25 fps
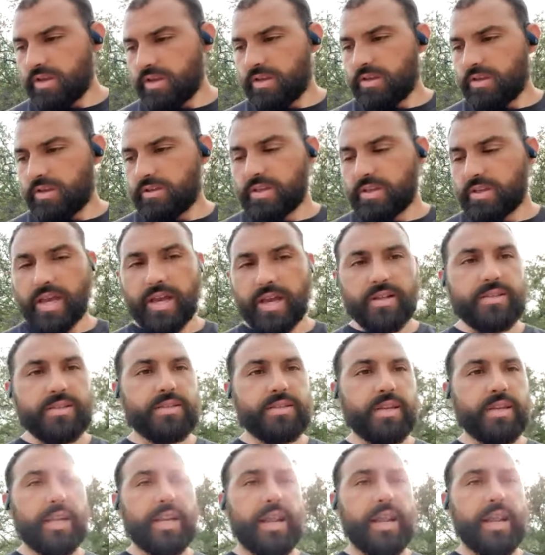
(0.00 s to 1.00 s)
Yeah, it's like
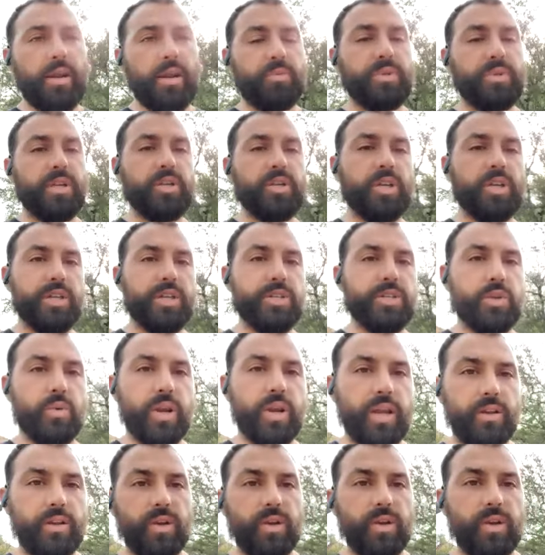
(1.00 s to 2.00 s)
an 80% chance of rain.
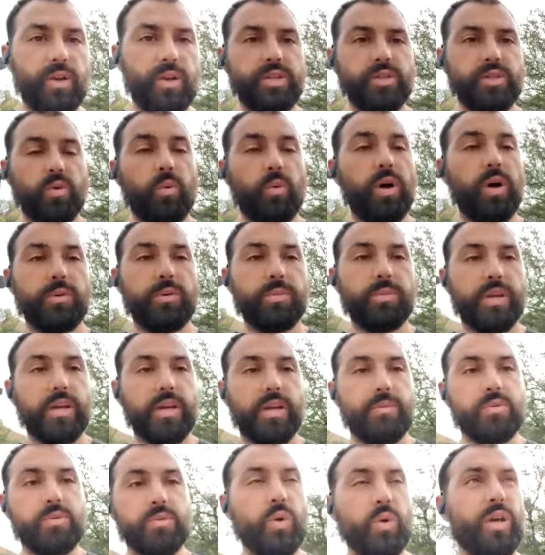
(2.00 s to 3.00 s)
You guys are welcome to come
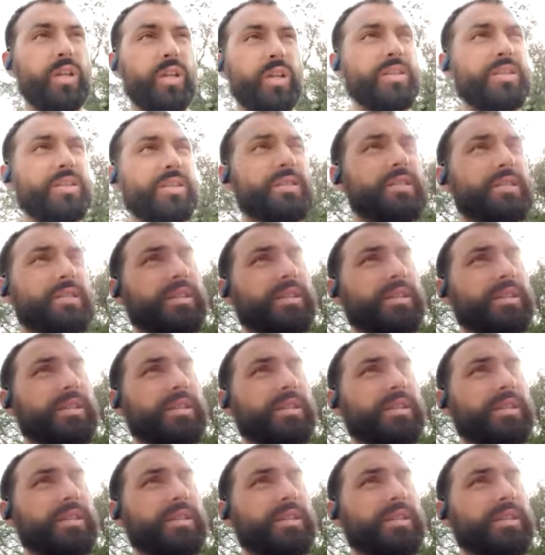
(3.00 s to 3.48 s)
join us.